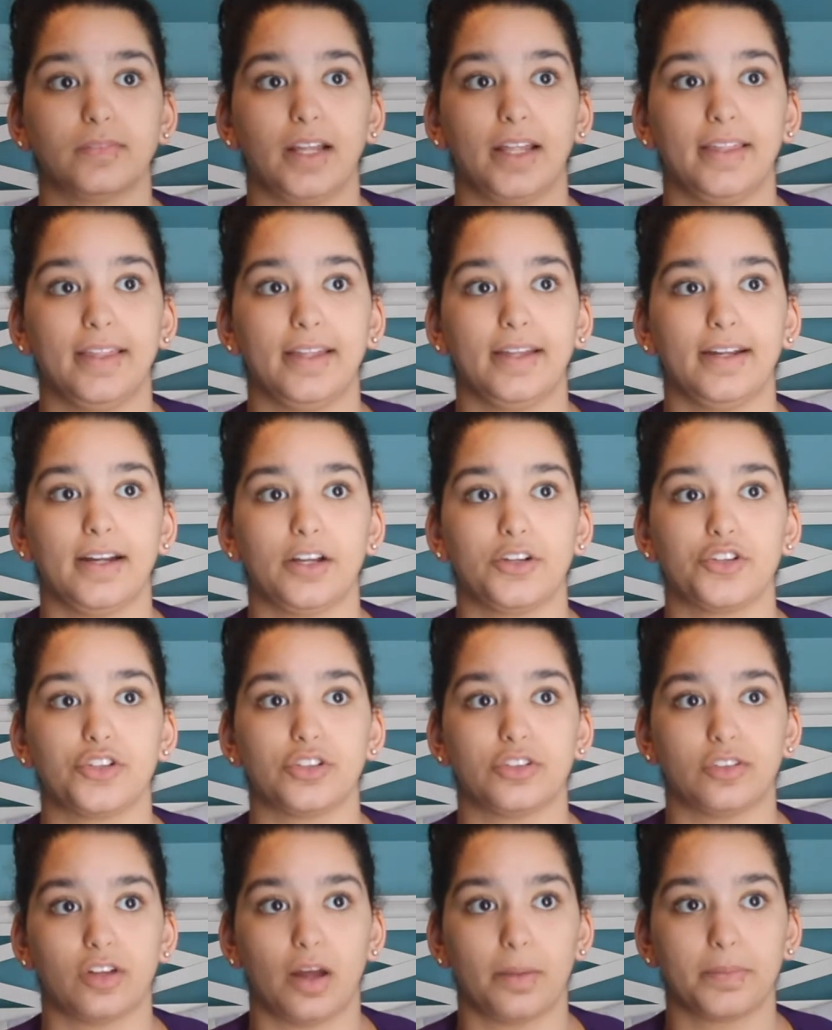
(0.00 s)
And then I
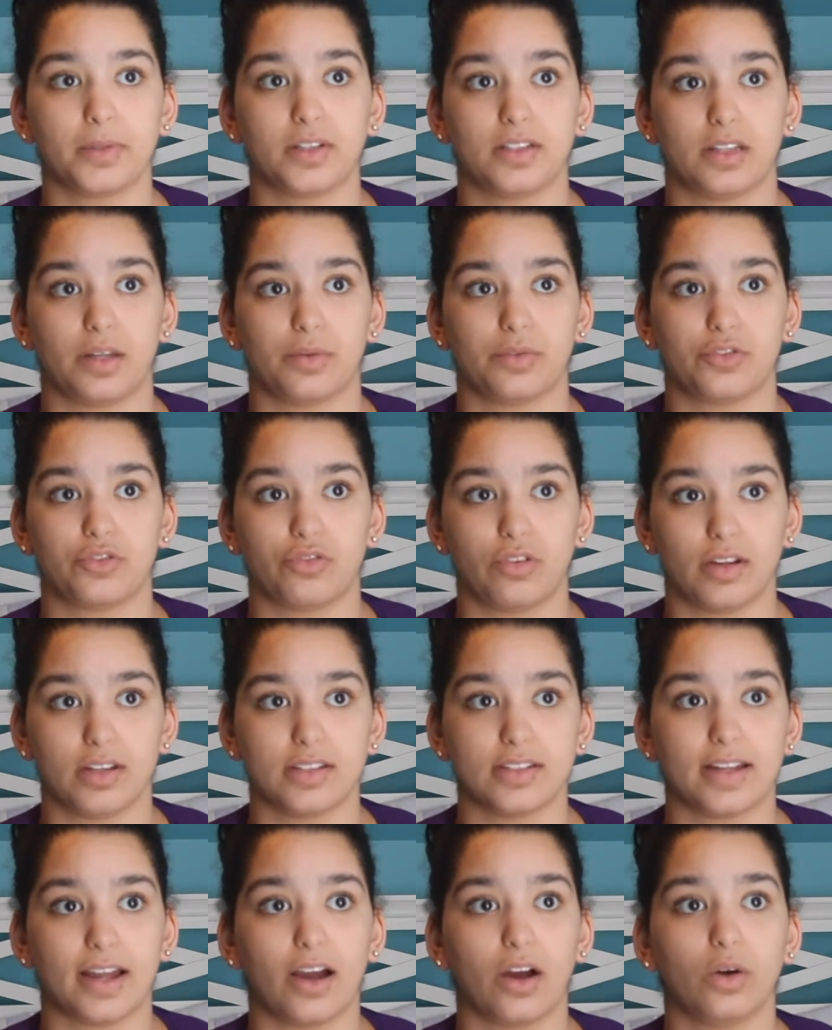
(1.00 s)
just stopped because I was
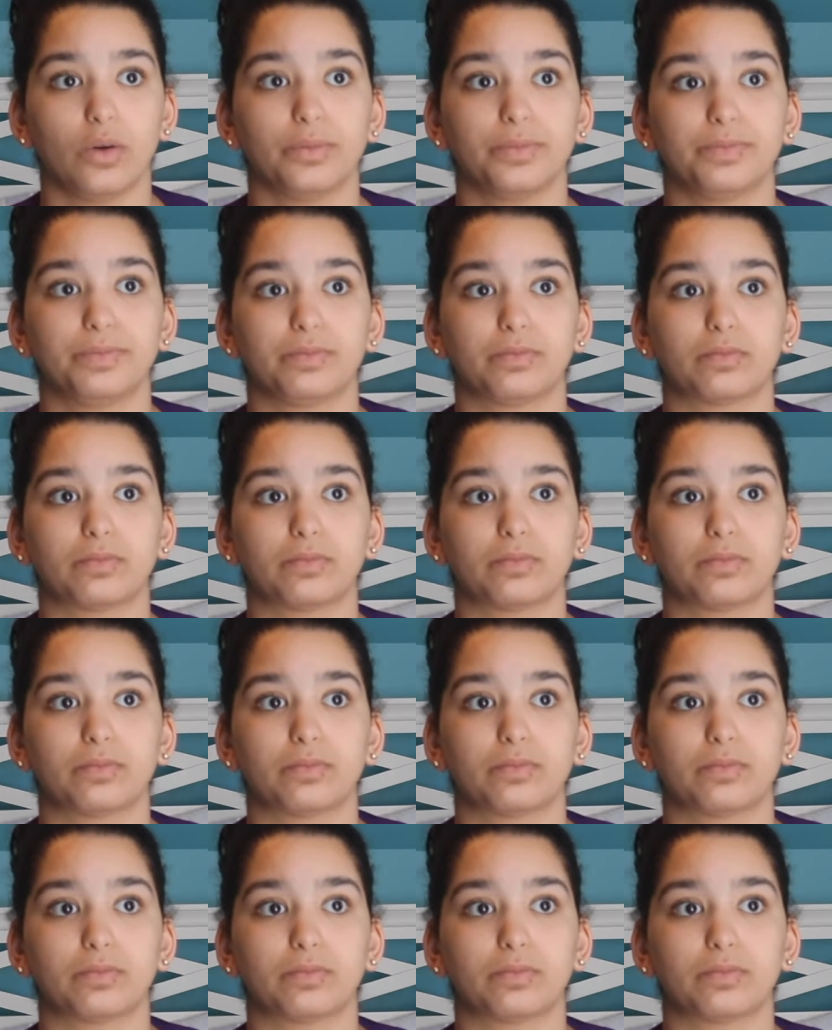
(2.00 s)
stressed out.